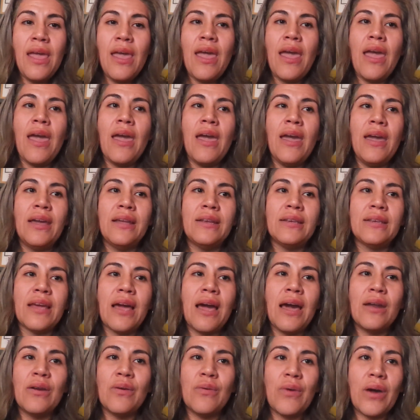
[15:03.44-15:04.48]
and
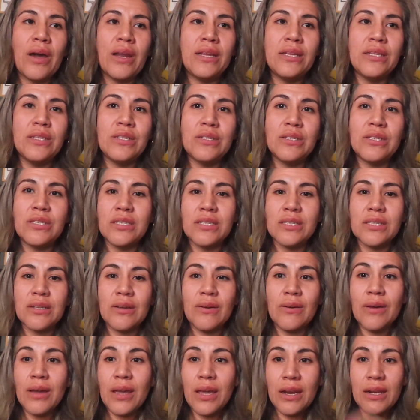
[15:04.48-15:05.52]
I don't want it to just
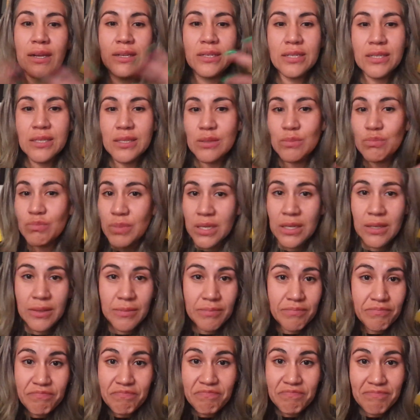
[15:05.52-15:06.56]
go ahead and just be
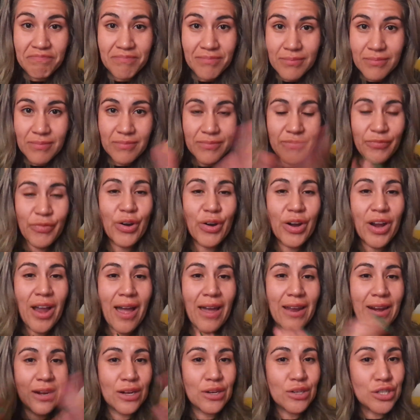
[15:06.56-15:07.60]

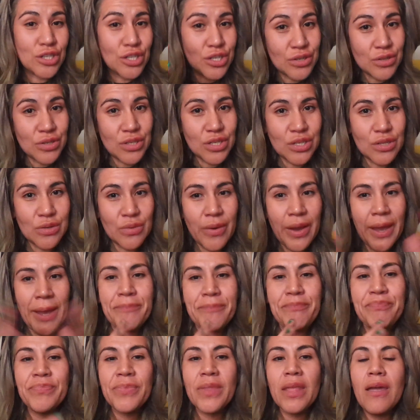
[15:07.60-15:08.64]
forgotten or shushed away.